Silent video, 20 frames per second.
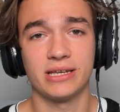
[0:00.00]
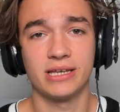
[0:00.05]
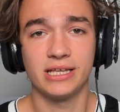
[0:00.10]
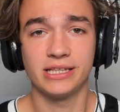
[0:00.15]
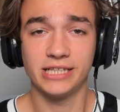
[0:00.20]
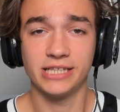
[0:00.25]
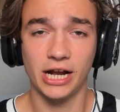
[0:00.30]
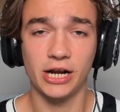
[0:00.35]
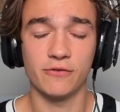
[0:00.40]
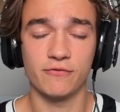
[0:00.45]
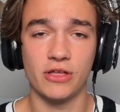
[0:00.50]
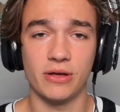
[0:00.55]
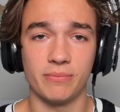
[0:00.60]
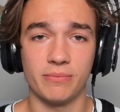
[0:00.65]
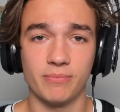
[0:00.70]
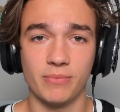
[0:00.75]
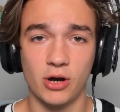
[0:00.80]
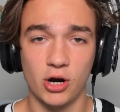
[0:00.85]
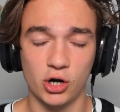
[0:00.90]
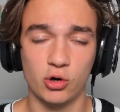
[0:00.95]
none of
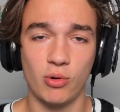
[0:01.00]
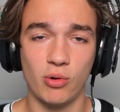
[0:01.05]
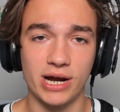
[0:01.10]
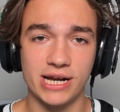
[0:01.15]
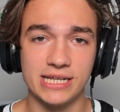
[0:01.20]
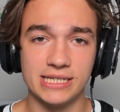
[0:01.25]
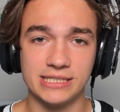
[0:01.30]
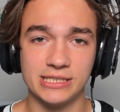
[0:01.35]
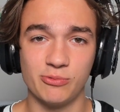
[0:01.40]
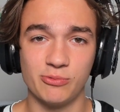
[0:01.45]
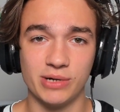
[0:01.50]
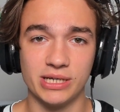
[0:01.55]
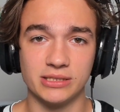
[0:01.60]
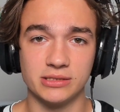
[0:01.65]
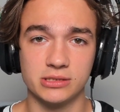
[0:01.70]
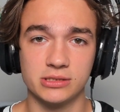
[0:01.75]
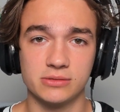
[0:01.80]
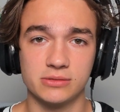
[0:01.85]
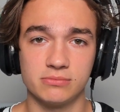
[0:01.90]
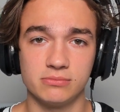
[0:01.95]
them are quite easy
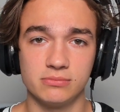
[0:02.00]
wins.